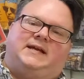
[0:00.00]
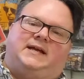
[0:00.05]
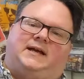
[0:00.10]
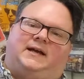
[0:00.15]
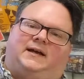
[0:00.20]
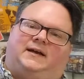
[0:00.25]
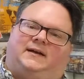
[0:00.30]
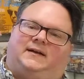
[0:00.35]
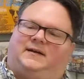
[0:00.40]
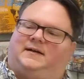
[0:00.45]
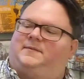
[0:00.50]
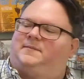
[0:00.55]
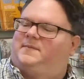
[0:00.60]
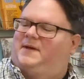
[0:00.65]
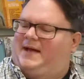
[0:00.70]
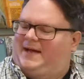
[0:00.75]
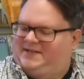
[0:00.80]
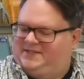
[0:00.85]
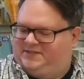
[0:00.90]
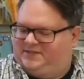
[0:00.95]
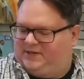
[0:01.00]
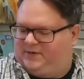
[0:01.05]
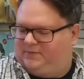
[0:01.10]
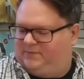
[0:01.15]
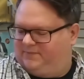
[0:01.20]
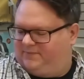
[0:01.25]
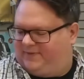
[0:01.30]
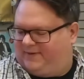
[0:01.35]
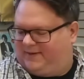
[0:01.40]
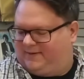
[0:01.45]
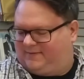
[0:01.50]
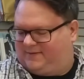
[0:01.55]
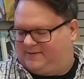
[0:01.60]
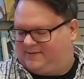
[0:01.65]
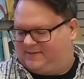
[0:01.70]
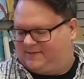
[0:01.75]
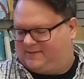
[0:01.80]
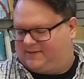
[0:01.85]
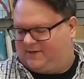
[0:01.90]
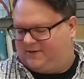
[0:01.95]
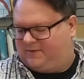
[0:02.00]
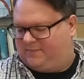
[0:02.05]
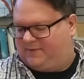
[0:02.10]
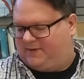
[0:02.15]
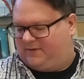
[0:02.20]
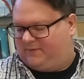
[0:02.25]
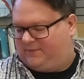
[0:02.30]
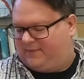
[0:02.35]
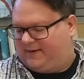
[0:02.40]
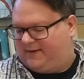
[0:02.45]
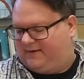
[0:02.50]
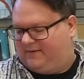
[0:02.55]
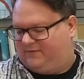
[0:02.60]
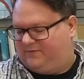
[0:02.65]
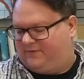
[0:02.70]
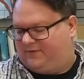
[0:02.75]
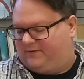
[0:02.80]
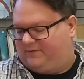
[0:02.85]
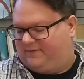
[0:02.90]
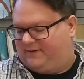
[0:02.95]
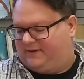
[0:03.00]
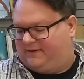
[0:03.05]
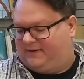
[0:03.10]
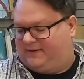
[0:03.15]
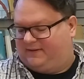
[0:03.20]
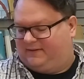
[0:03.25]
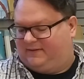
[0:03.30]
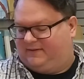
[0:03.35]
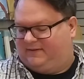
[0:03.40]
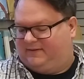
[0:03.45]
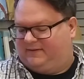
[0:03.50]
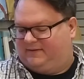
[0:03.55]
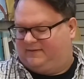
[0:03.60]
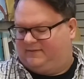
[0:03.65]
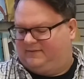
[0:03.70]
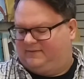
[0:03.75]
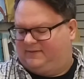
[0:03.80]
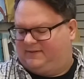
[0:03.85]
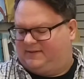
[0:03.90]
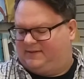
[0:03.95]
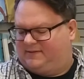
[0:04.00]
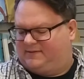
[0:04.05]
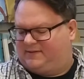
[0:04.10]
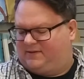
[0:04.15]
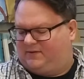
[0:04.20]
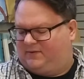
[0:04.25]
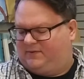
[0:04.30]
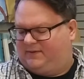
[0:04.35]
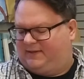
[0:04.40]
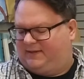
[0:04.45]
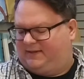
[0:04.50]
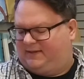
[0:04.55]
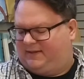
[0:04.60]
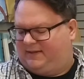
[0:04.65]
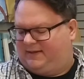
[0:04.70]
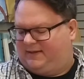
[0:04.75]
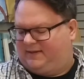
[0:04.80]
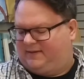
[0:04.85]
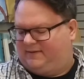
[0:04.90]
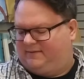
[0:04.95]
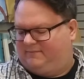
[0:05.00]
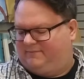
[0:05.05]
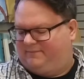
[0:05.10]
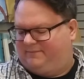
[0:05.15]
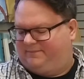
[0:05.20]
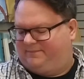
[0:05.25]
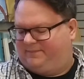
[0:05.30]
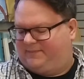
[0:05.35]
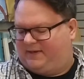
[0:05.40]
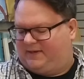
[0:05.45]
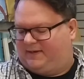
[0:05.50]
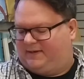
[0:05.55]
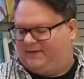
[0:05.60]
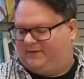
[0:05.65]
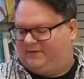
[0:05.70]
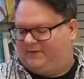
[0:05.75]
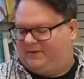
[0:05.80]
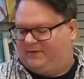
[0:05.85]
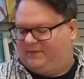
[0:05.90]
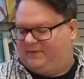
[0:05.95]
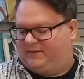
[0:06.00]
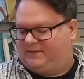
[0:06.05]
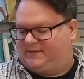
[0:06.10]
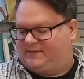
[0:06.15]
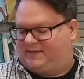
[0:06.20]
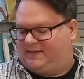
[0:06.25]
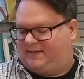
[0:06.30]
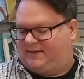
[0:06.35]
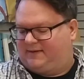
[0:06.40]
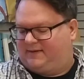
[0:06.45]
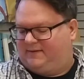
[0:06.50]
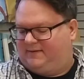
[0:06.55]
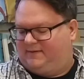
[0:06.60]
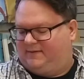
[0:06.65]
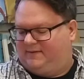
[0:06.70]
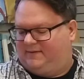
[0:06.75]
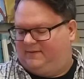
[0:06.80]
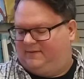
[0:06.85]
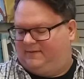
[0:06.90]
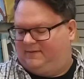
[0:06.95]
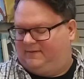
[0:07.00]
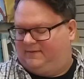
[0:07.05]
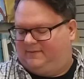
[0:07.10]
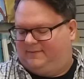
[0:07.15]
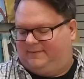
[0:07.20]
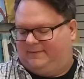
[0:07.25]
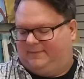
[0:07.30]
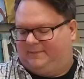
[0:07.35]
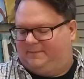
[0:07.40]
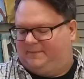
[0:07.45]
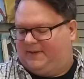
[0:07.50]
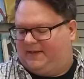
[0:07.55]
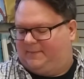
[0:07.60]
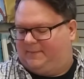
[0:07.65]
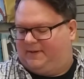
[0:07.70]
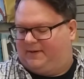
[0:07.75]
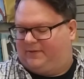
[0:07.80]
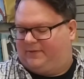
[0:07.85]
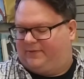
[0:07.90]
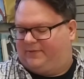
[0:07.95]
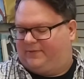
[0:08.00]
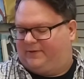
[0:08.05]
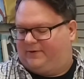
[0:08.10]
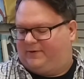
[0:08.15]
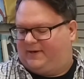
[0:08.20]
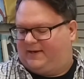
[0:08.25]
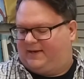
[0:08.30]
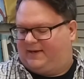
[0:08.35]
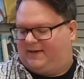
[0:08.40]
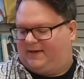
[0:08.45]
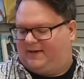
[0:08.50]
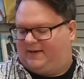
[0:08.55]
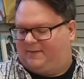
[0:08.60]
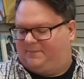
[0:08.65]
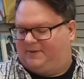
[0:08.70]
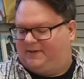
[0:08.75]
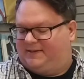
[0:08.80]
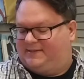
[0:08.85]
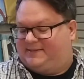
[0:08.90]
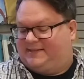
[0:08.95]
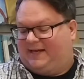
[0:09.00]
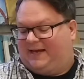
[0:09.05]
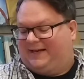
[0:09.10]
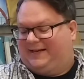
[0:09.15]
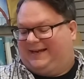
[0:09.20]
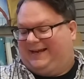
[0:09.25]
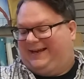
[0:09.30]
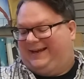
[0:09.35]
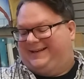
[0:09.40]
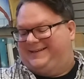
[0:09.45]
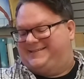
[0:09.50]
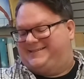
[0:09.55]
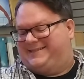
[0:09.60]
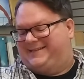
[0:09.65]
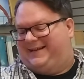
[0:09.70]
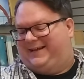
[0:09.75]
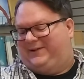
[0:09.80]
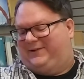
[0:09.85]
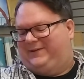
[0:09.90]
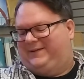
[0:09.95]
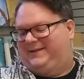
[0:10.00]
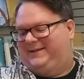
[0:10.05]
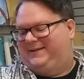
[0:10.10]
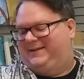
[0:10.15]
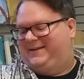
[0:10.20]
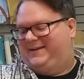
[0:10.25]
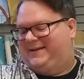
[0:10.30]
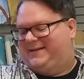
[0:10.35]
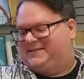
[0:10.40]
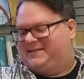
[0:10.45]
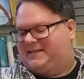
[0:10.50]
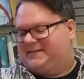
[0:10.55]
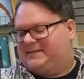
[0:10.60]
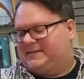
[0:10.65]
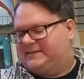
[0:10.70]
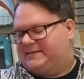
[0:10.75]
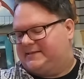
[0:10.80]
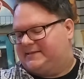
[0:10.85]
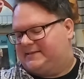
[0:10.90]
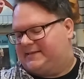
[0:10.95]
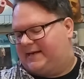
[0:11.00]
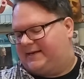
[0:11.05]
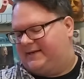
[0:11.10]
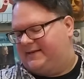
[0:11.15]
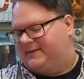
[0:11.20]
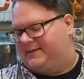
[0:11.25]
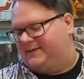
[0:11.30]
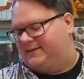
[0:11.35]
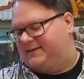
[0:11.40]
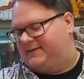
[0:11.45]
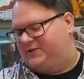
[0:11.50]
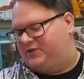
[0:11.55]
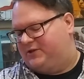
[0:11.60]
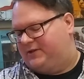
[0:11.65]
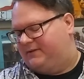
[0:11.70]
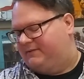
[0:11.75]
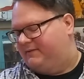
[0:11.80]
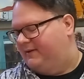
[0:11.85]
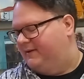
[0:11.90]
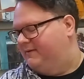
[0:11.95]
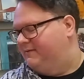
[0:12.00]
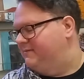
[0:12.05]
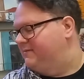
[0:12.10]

Um, I don't think this is going to be around for very long. There's only, like, I don't know, it looks like maybe 30 copies. I can't tell. It says it's the second edition, though.